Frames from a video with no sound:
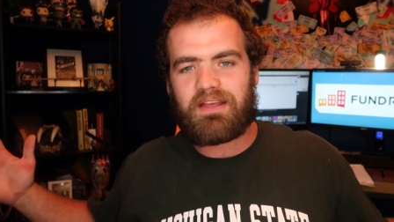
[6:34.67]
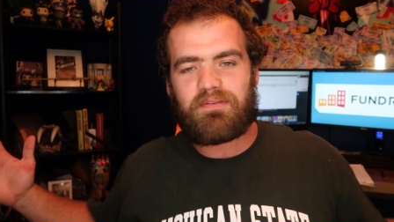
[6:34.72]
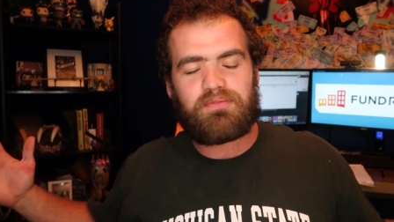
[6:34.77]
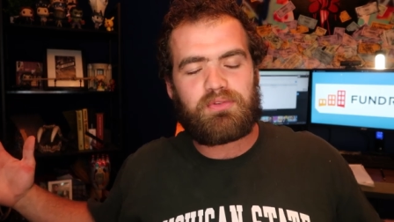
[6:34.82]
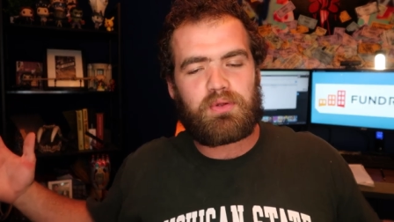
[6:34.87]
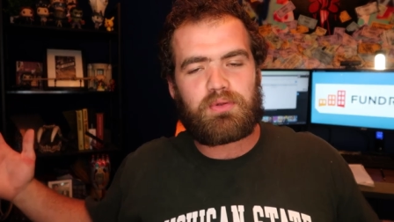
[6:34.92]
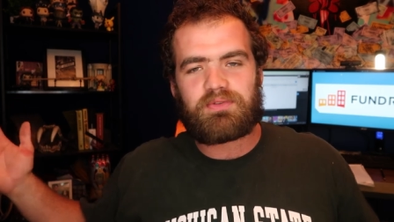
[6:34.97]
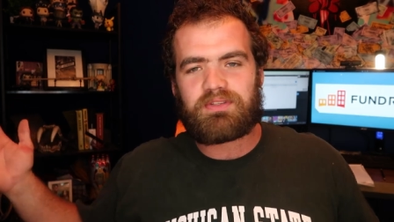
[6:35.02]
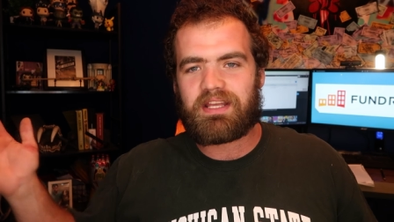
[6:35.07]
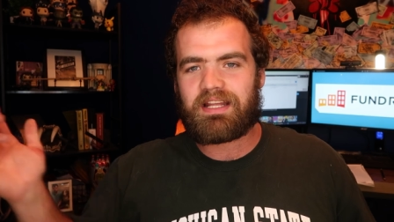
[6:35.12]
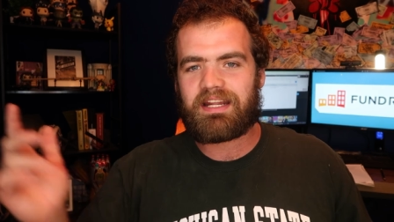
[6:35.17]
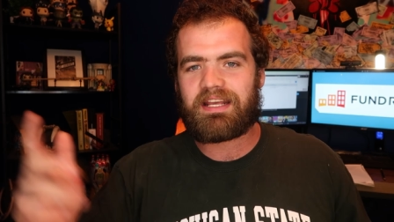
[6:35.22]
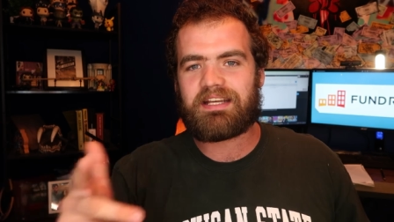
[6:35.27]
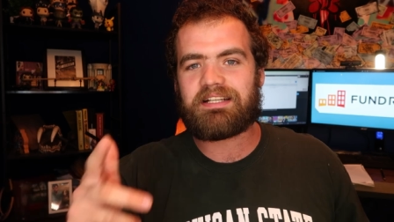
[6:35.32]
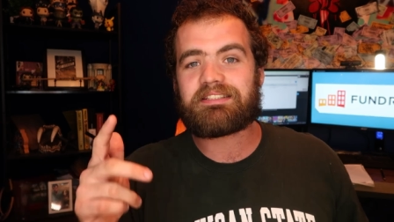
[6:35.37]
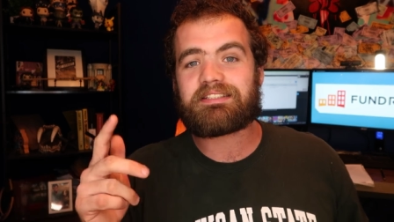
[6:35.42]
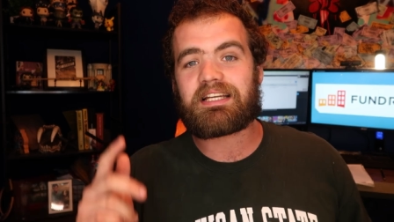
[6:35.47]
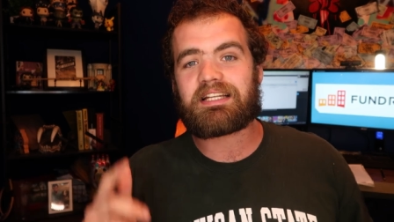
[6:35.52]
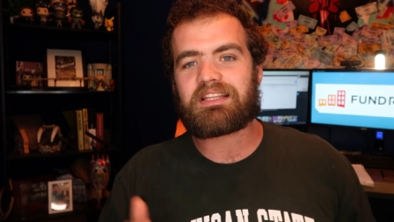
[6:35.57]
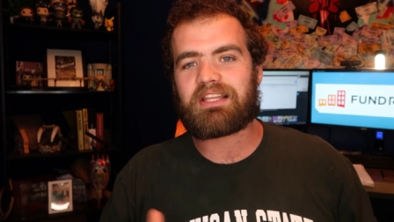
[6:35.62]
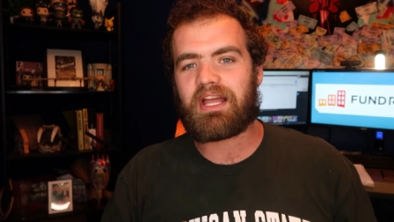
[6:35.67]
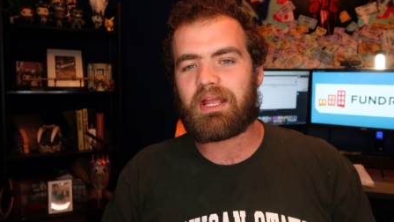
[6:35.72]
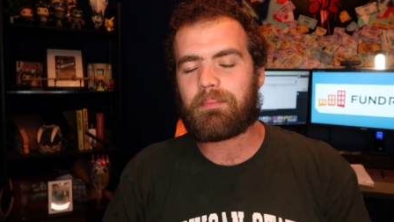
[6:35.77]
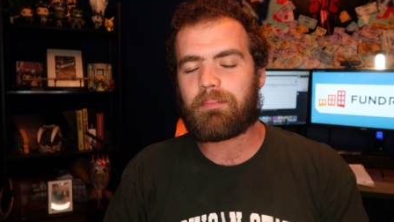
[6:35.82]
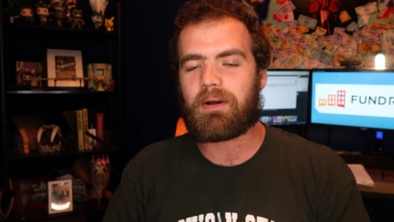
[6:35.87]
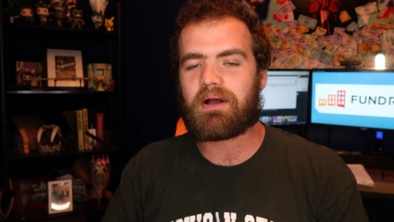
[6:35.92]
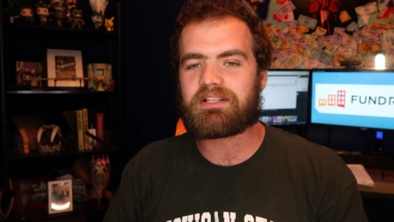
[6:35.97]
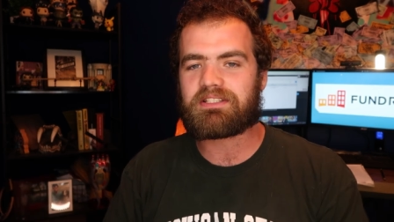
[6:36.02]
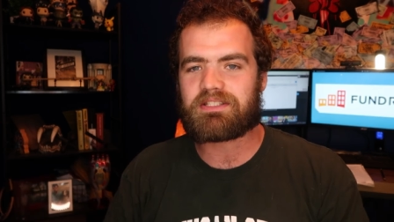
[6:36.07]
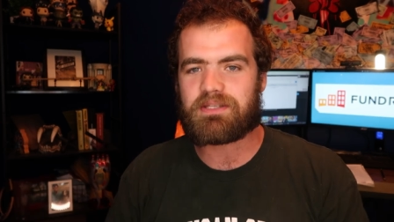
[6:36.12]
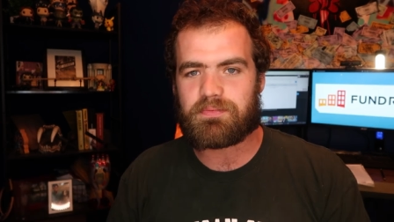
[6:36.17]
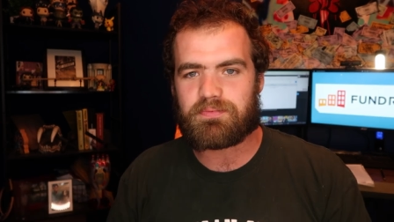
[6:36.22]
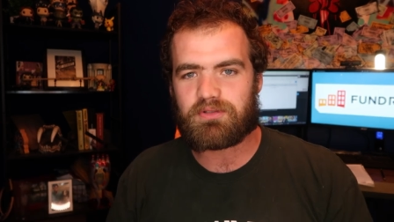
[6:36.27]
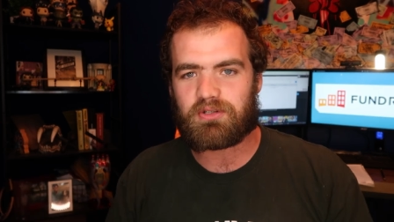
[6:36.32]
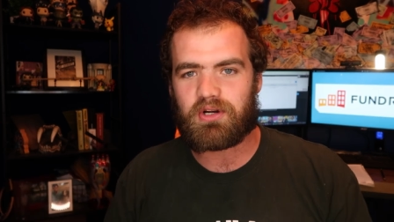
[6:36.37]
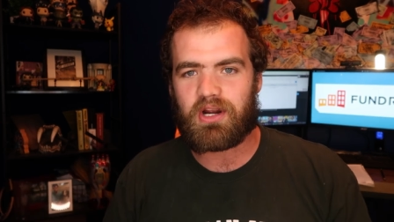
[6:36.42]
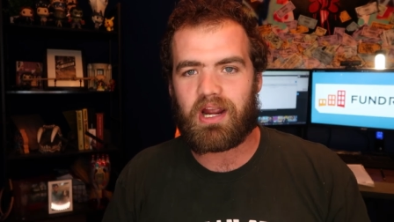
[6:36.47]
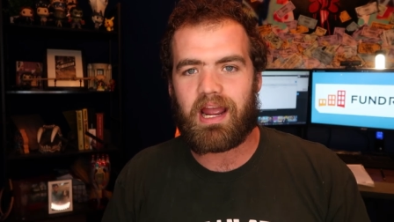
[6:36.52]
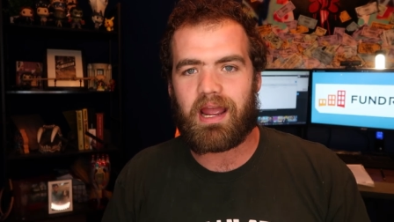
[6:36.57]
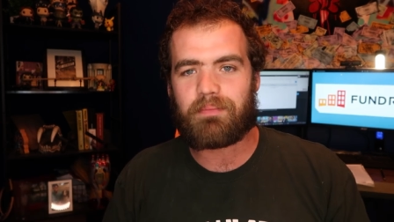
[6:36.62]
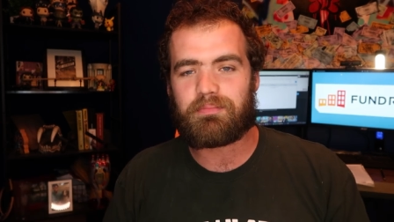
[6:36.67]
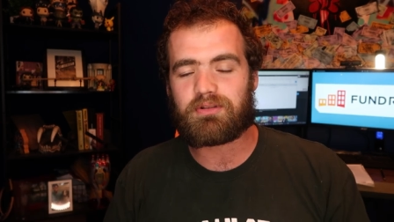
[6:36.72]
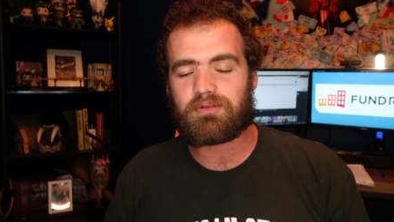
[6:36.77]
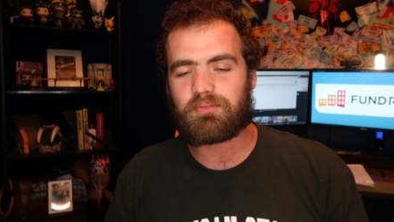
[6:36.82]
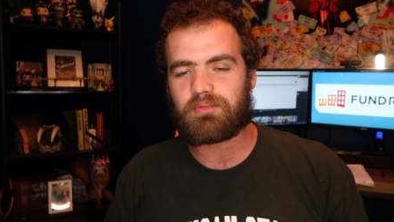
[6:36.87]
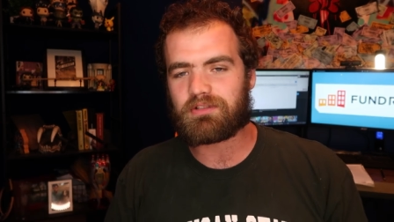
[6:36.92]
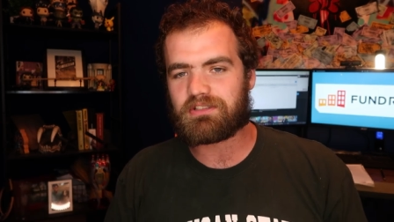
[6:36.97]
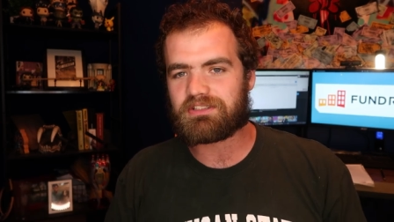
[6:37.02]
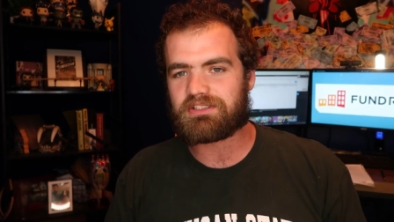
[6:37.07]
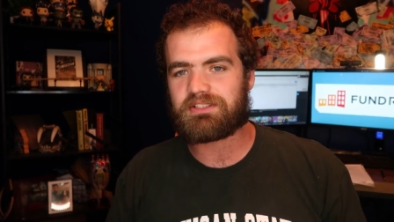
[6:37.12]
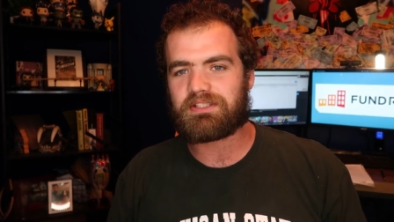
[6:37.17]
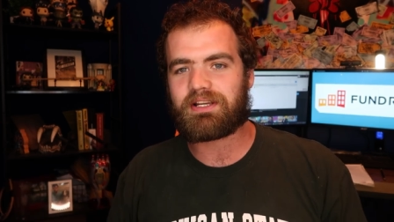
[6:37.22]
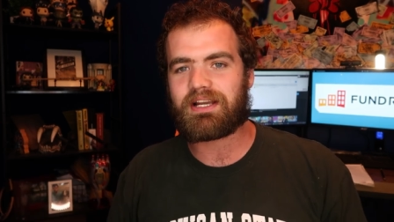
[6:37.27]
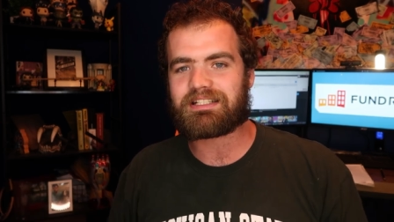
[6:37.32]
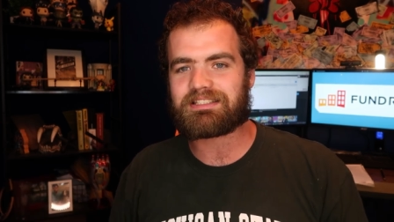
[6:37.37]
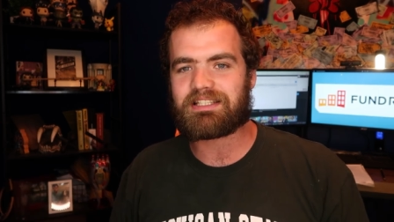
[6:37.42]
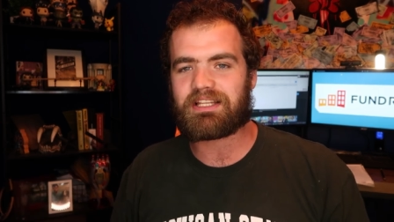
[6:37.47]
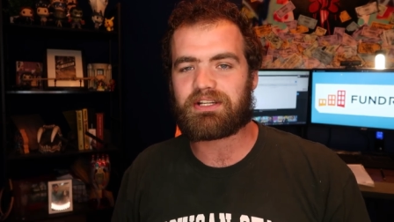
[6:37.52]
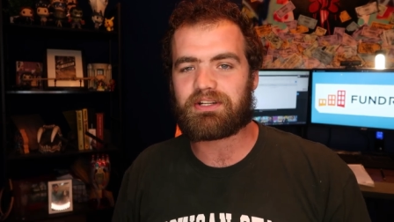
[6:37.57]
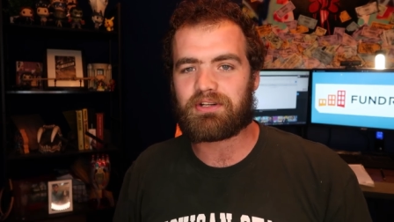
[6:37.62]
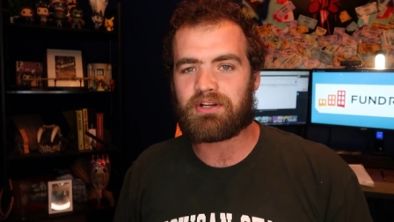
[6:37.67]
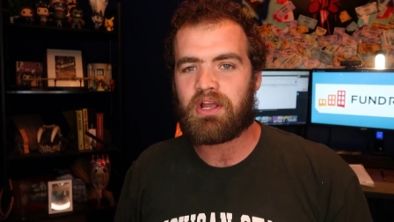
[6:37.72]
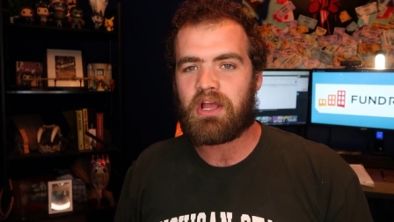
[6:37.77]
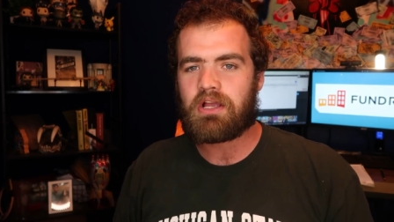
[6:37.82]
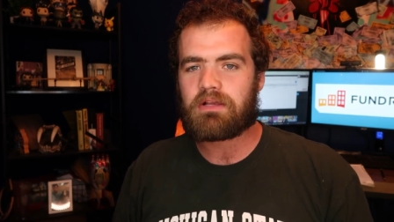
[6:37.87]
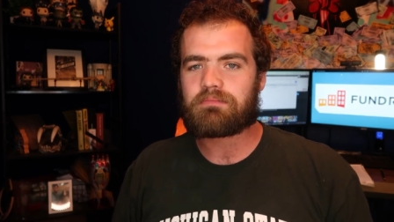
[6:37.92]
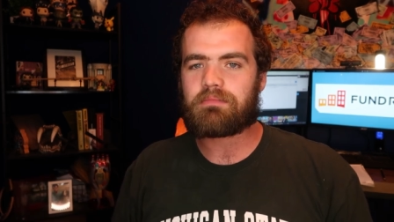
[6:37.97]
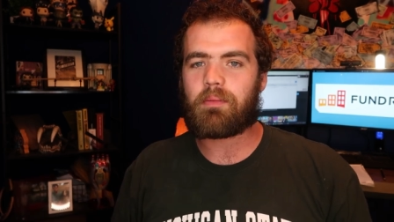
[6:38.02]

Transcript: If you did, hit that like button, subscribe, and we'll see you guys later.